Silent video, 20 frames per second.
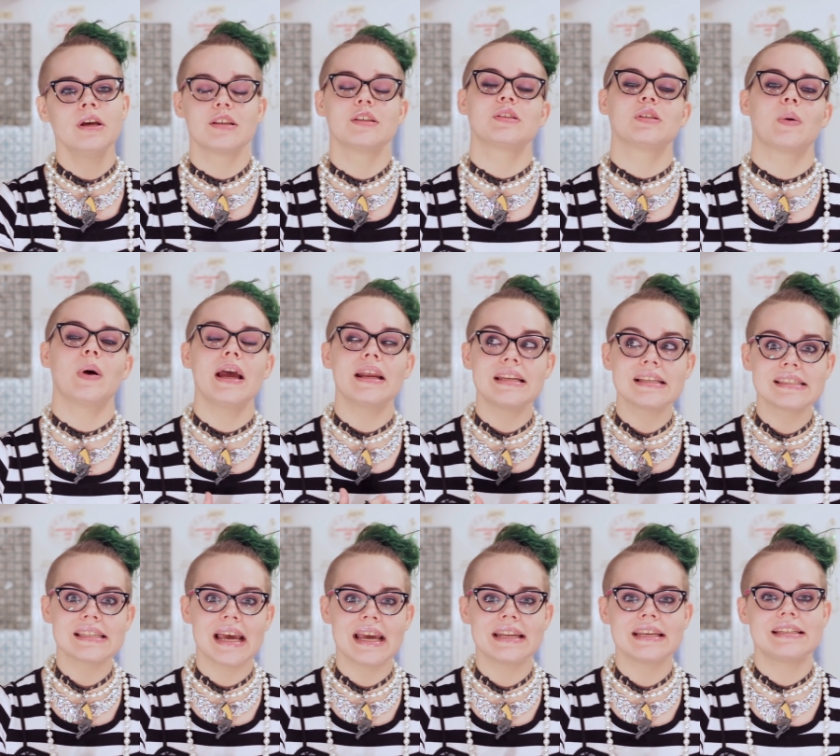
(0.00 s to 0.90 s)
so I
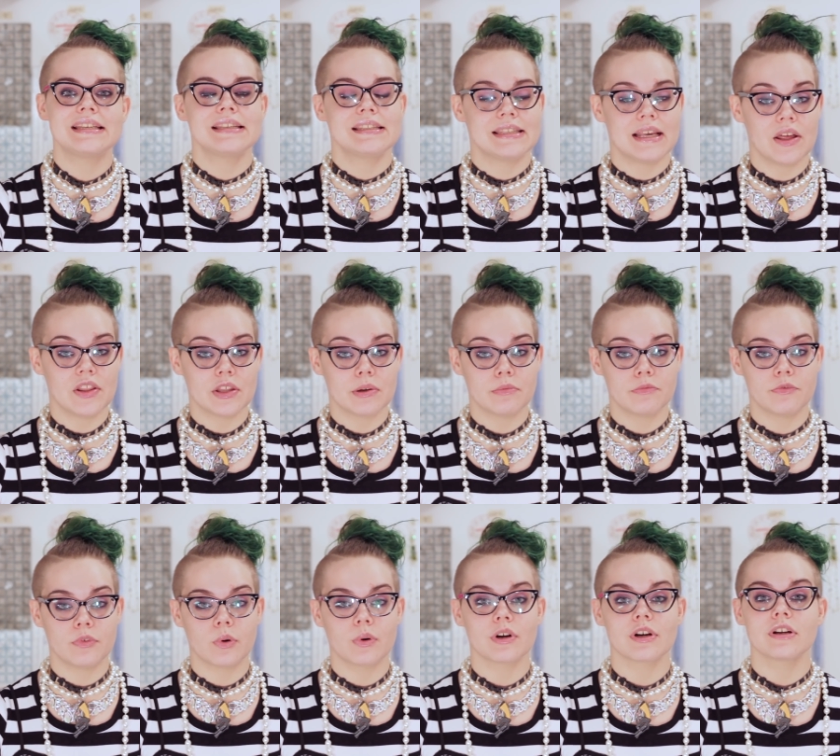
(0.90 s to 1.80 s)
decided to sell them
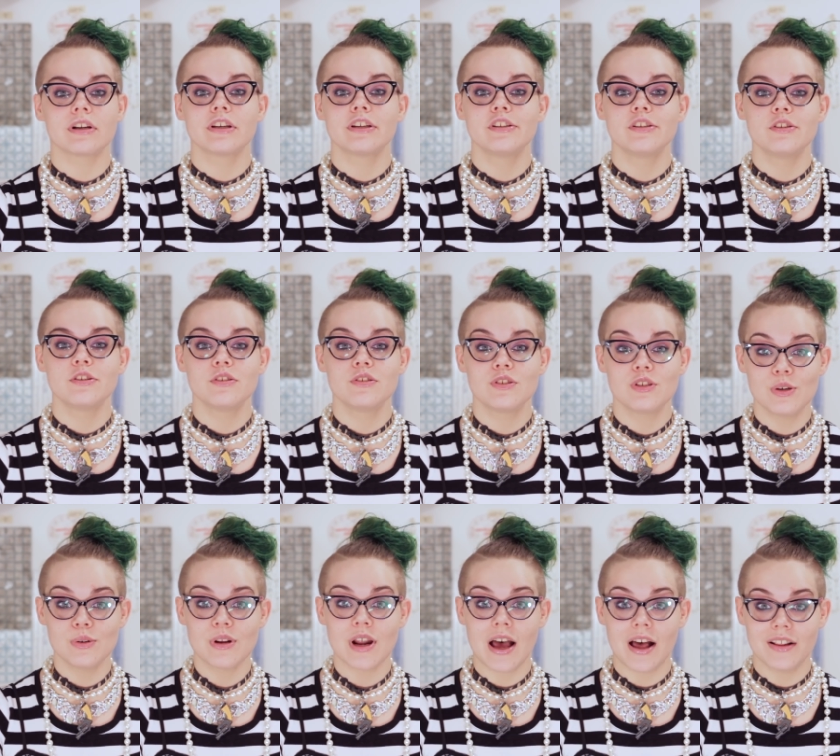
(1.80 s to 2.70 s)
for
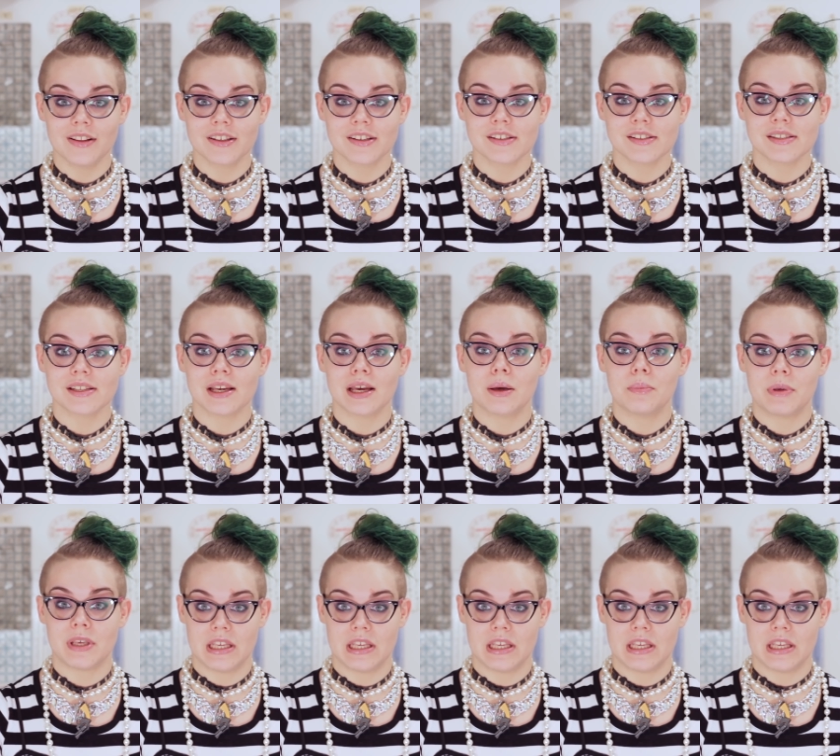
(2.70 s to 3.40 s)
$2 a